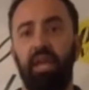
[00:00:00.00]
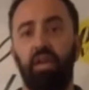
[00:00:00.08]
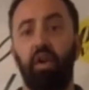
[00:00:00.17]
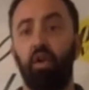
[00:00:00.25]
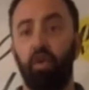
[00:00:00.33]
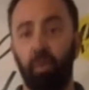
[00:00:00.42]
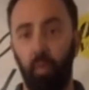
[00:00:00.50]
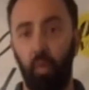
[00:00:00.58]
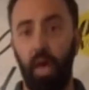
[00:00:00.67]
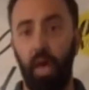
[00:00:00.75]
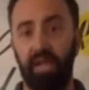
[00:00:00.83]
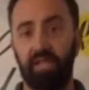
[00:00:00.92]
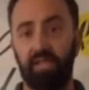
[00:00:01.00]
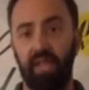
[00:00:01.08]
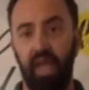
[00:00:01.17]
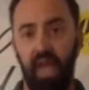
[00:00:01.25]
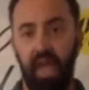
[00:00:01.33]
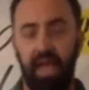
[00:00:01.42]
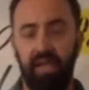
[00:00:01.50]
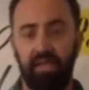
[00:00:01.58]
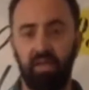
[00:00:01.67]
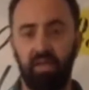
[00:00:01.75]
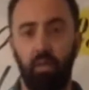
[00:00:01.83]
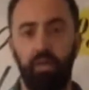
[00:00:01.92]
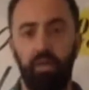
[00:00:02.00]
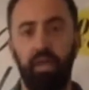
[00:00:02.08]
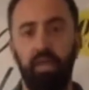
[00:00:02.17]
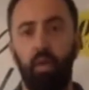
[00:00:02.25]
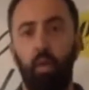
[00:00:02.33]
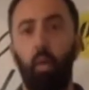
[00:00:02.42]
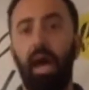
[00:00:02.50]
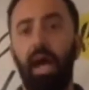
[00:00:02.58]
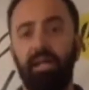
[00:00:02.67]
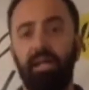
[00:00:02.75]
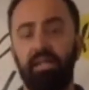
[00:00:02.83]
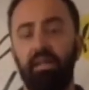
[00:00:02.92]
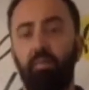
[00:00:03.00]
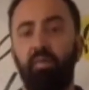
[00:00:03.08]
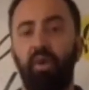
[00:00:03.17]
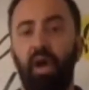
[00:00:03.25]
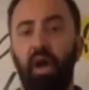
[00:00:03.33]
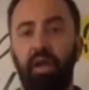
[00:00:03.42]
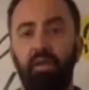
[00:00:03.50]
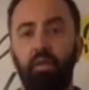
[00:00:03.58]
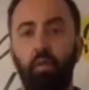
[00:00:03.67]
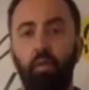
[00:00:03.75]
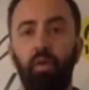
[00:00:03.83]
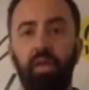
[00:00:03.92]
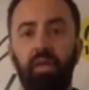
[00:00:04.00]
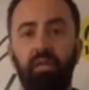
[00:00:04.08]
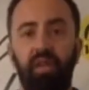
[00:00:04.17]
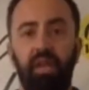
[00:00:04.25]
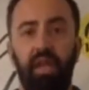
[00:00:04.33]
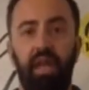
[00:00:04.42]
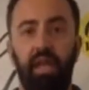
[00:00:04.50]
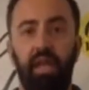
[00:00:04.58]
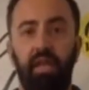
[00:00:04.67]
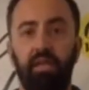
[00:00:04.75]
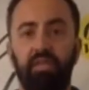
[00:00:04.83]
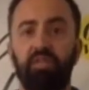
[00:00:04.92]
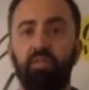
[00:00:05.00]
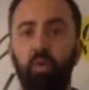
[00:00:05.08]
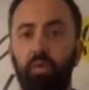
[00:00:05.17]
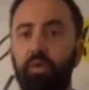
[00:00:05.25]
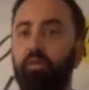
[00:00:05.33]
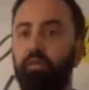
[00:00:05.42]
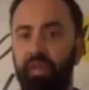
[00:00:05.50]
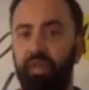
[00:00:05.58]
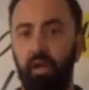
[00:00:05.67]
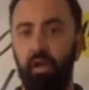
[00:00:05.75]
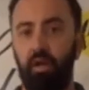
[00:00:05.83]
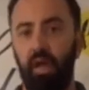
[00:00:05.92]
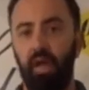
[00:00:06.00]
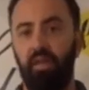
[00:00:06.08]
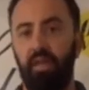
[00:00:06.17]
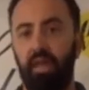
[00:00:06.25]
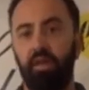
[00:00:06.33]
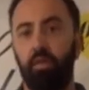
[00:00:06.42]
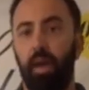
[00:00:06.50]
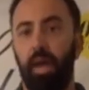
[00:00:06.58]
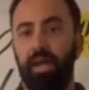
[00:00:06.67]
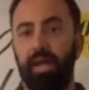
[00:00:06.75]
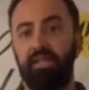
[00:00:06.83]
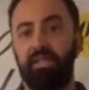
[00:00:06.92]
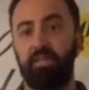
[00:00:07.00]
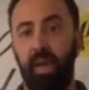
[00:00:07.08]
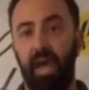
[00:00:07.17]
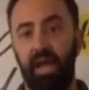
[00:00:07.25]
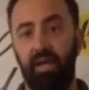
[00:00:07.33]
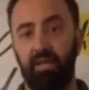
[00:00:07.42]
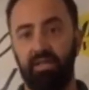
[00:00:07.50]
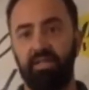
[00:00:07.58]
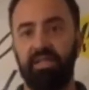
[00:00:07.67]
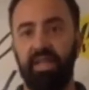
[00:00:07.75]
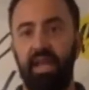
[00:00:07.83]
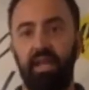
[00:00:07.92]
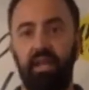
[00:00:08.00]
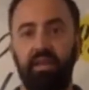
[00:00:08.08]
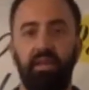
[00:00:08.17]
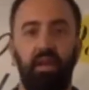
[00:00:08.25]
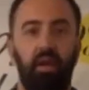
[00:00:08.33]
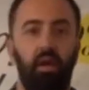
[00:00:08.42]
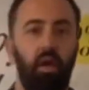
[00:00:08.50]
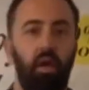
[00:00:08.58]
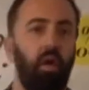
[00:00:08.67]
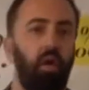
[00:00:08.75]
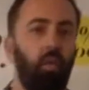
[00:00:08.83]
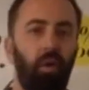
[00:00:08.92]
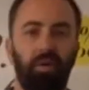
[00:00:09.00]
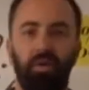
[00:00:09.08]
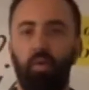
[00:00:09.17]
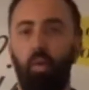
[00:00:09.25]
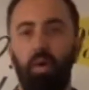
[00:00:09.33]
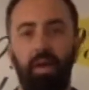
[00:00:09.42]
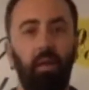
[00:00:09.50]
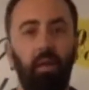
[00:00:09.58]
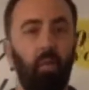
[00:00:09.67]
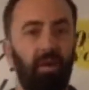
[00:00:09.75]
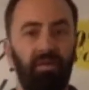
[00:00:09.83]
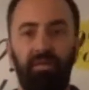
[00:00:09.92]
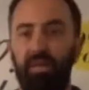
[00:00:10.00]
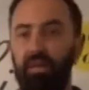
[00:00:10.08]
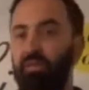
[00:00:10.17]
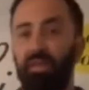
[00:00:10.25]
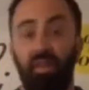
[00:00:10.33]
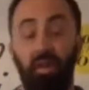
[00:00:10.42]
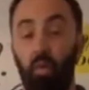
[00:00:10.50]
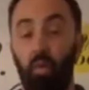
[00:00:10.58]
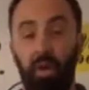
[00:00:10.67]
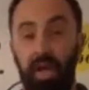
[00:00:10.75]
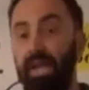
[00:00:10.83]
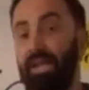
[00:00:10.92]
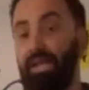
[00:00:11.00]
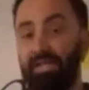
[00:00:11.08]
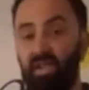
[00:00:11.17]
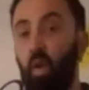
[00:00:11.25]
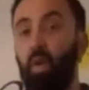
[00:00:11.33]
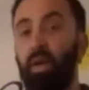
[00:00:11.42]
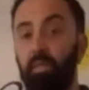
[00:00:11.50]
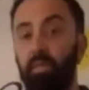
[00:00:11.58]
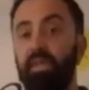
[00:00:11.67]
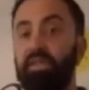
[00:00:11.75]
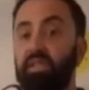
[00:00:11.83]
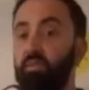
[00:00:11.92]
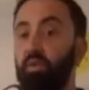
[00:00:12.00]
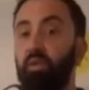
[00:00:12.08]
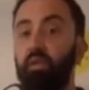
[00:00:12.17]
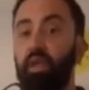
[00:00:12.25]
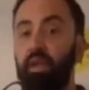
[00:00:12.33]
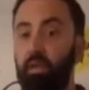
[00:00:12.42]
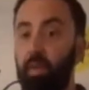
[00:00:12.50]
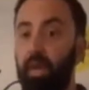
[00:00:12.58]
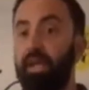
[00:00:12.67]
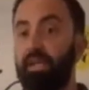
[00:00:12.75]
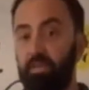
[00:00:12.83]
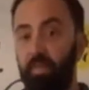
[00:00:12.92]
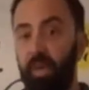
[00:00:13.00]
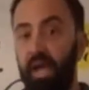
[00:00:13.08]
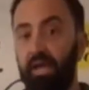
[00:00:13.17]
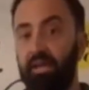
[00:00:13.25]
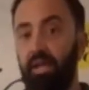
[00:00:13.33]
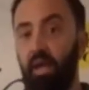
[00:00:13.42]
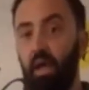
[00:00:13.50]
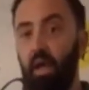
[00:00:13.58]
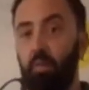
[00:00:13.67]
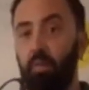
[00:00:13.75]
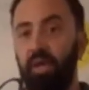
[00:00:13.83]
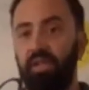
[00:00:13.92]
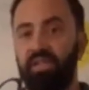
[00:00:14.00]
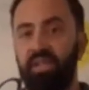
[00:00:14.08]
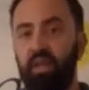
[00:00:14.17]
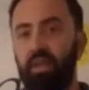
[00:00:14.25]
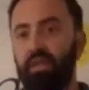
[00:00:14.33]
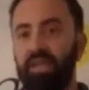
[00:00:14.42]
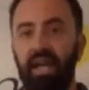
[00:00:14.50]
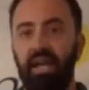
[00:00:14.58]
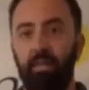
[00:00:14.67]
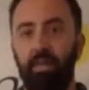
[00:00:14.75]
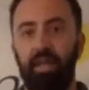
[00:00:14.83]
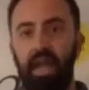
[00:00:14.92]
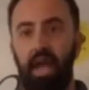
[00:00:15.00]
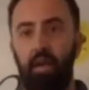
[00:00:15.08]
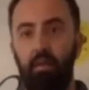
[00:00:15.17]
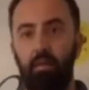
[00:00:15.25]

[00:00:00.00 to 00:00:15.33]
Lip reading: carnauba wax. And so the wax in the product will give it a smoother feel than you might expect sanding to 120, 150, or 180. It's going to be smoother than you might expect, but still it's not going to be that